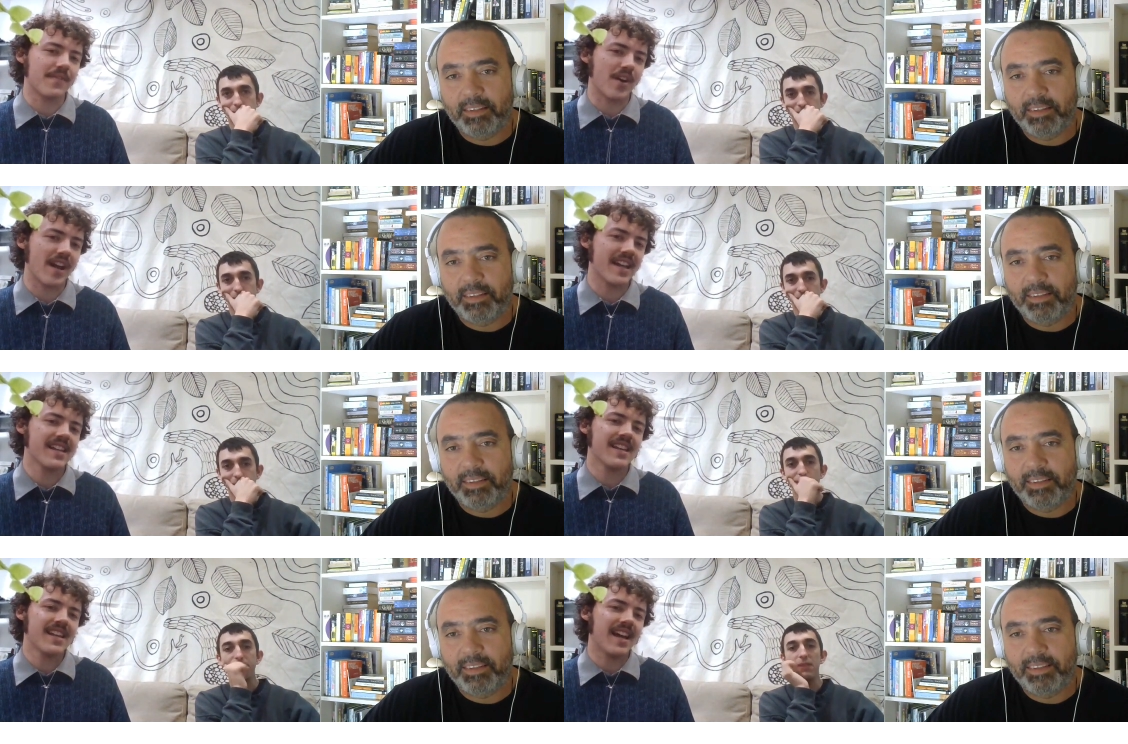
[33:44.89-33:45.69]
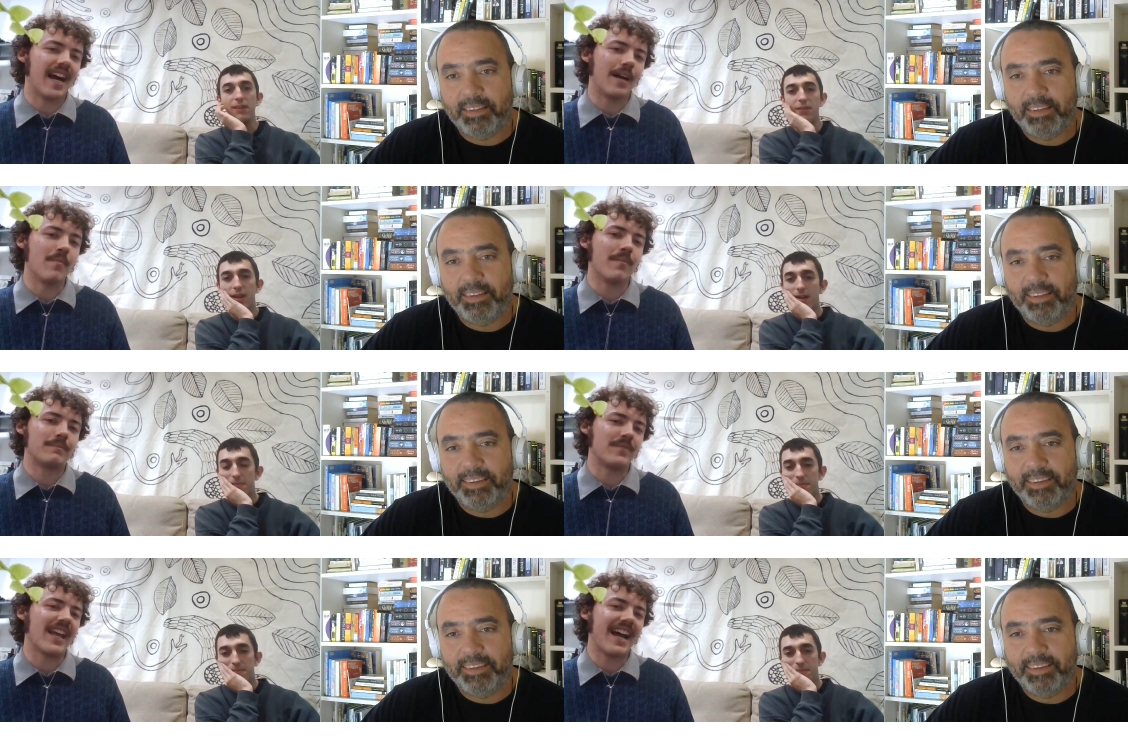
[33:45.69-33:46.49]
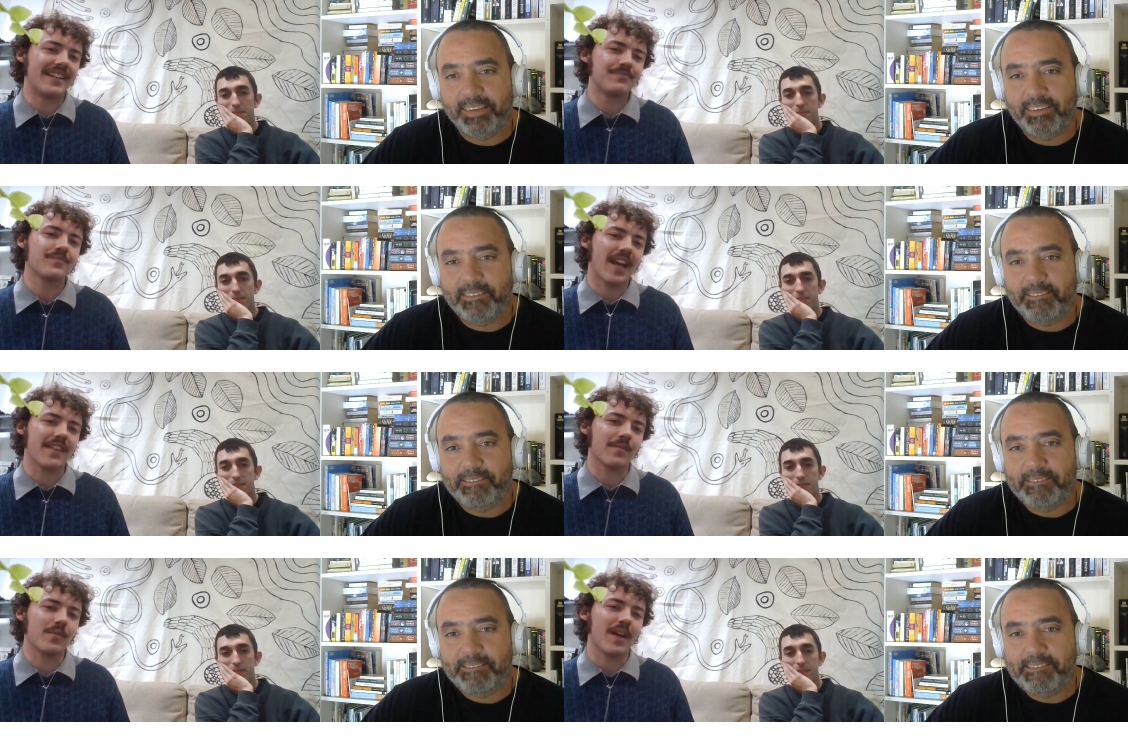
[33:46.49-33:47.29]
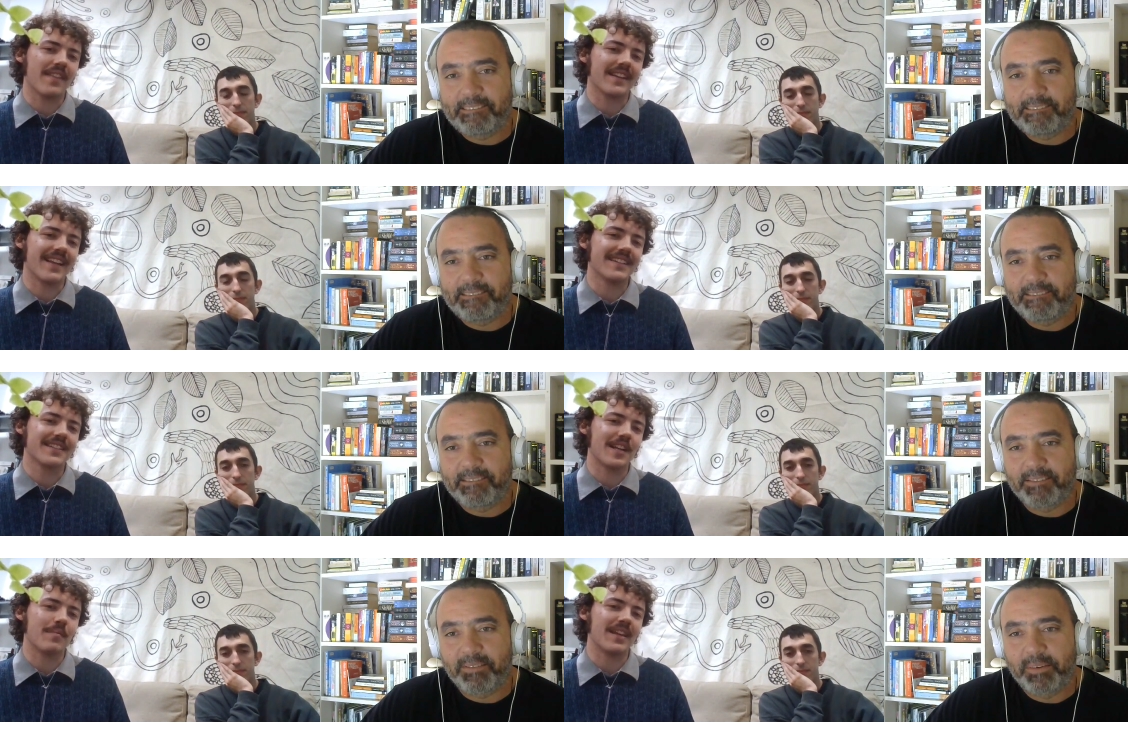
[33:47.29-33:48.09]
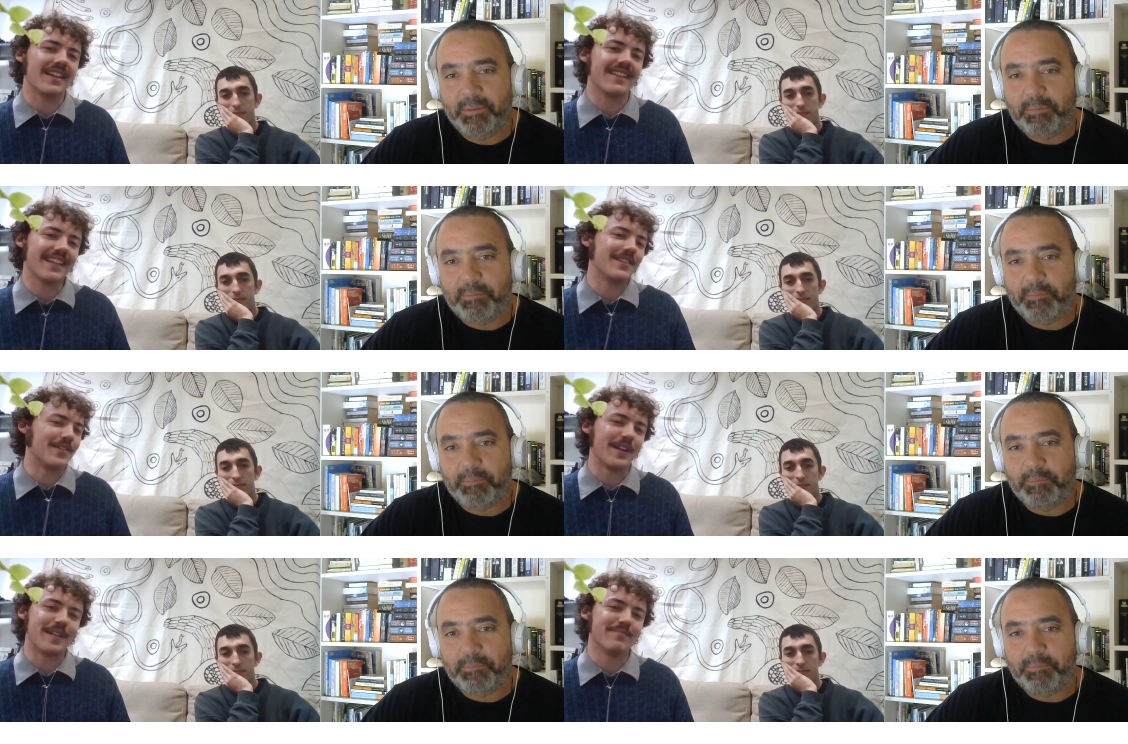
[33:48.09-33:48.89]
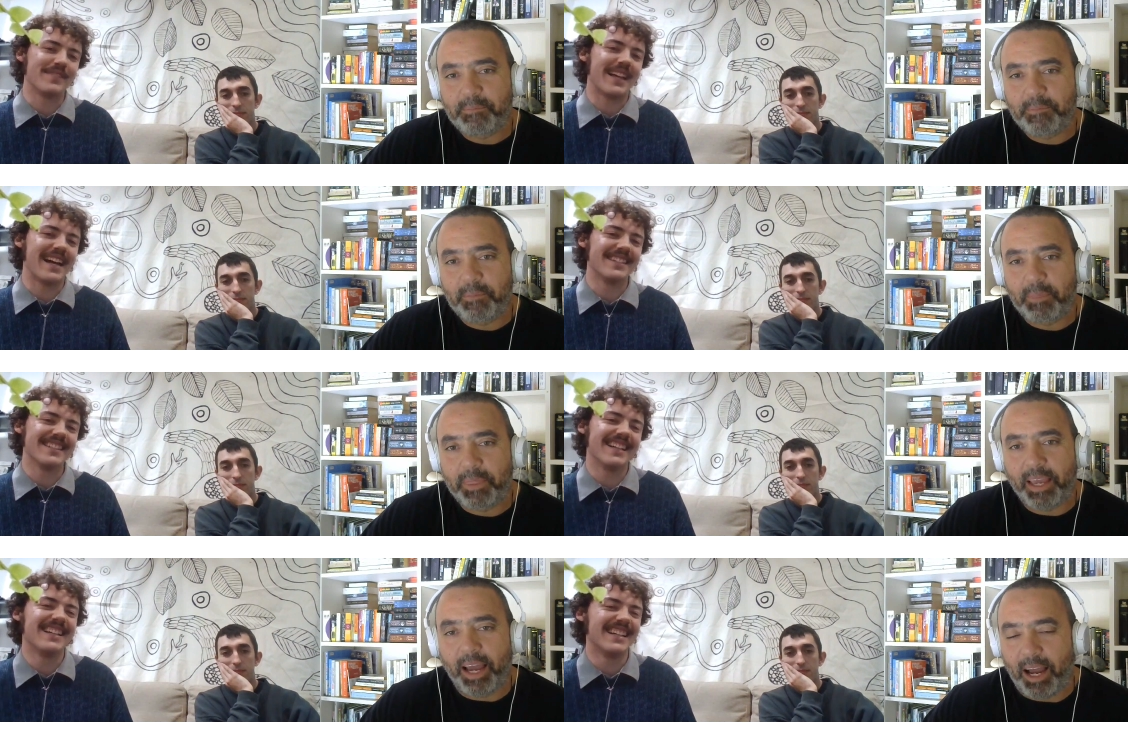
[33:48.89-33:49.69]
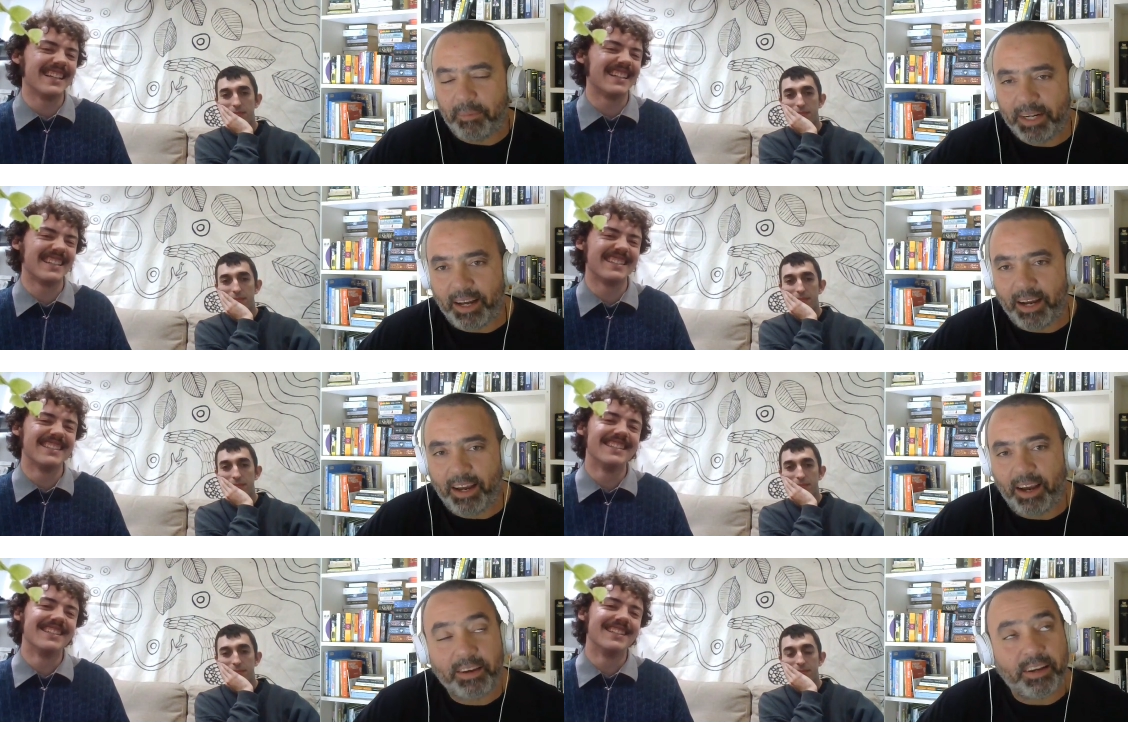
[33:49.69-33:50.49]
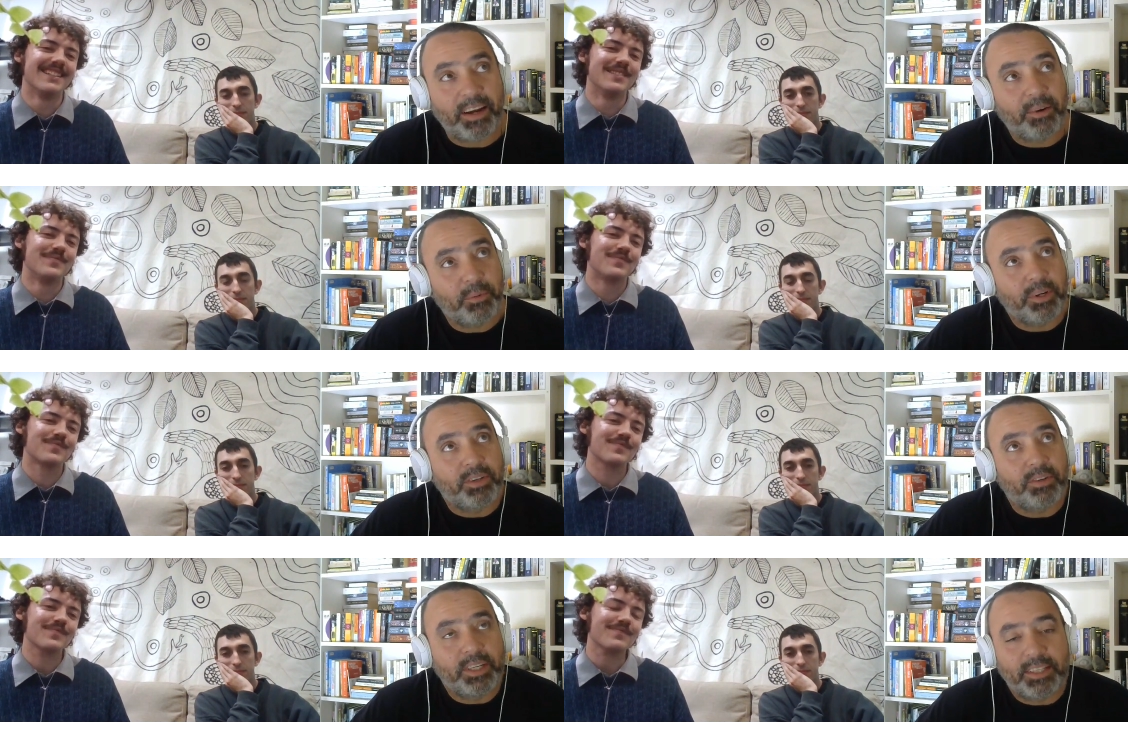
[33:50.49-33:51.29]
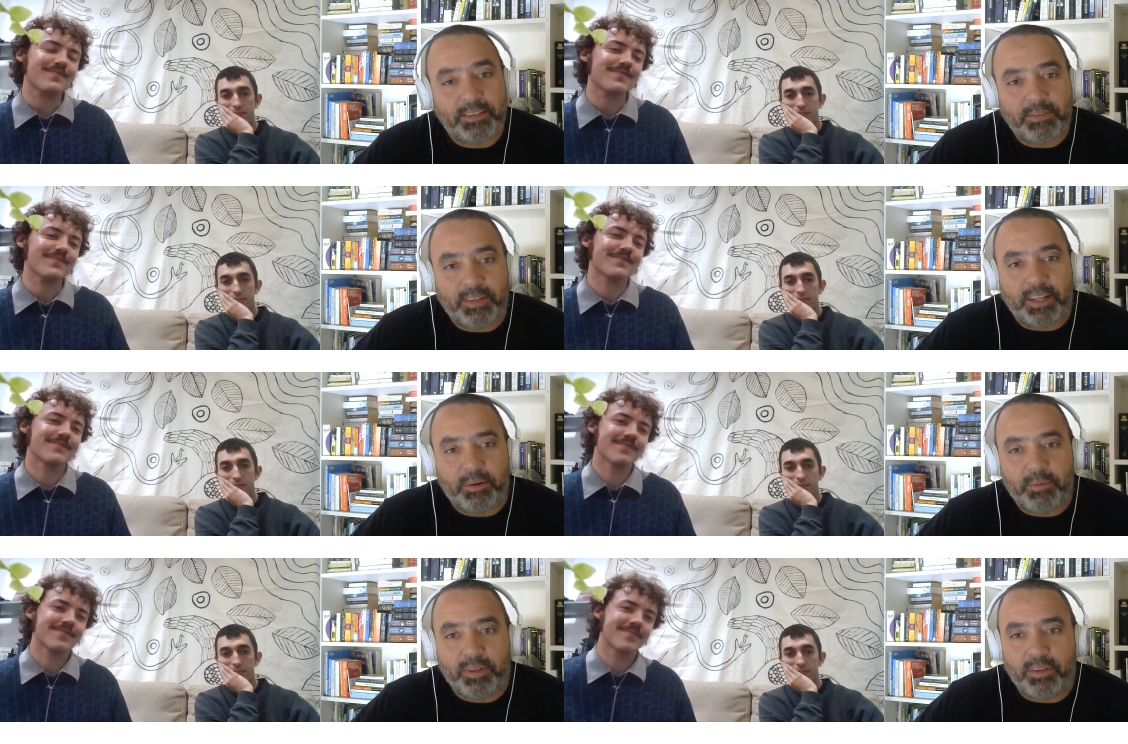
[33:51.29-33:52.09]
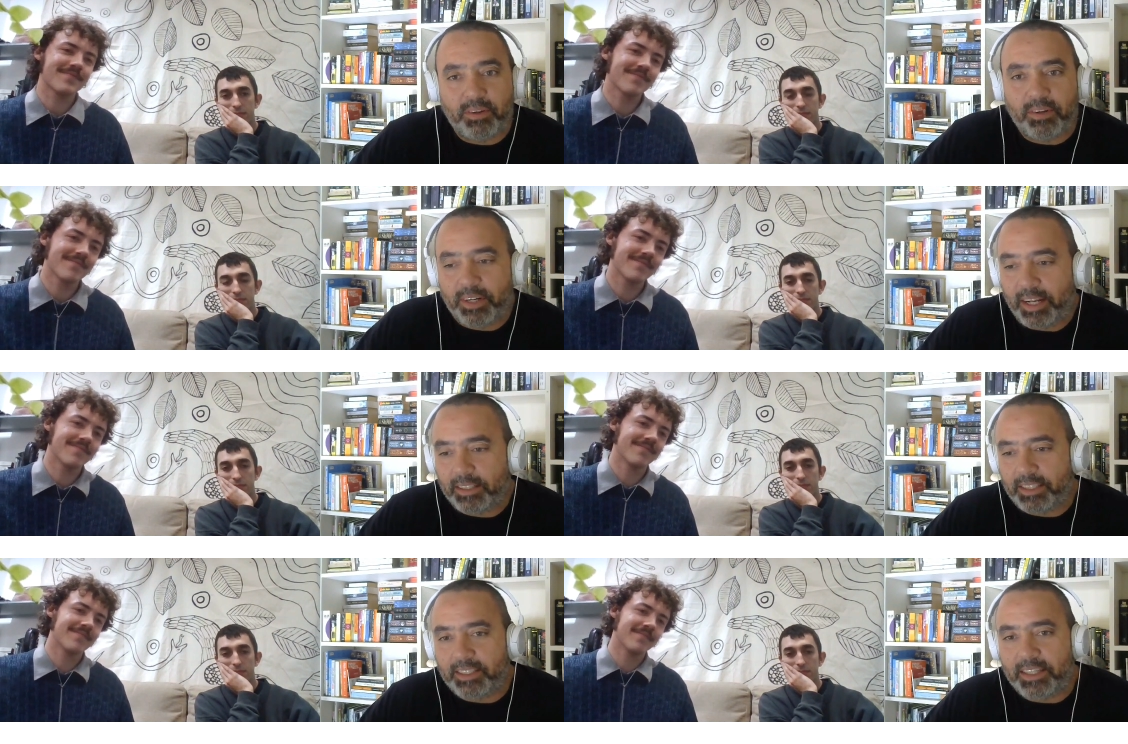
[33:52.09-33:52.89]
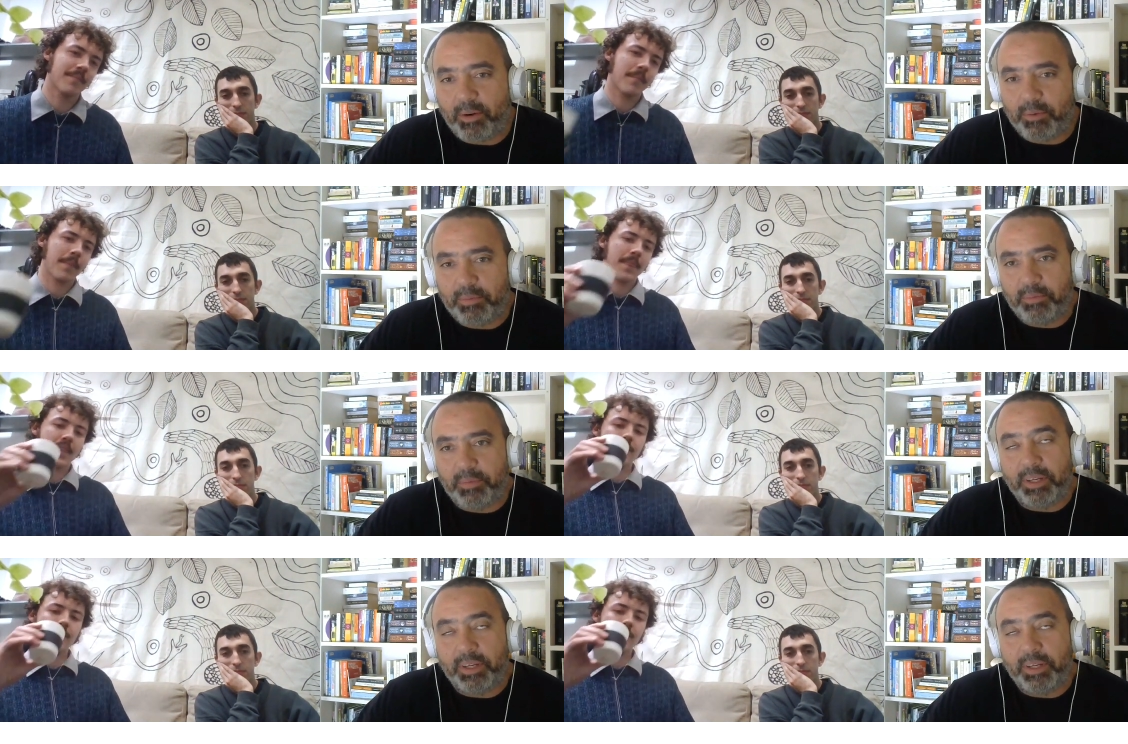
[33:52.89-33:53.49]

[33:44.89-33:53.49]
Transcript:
Speaker 1: for it. Um, yeah. yeah, I think I think that's going to be that's the dream. Yeah, yeah.
Speaker 2: I mean, I, I I would agree that, like with your analysis that would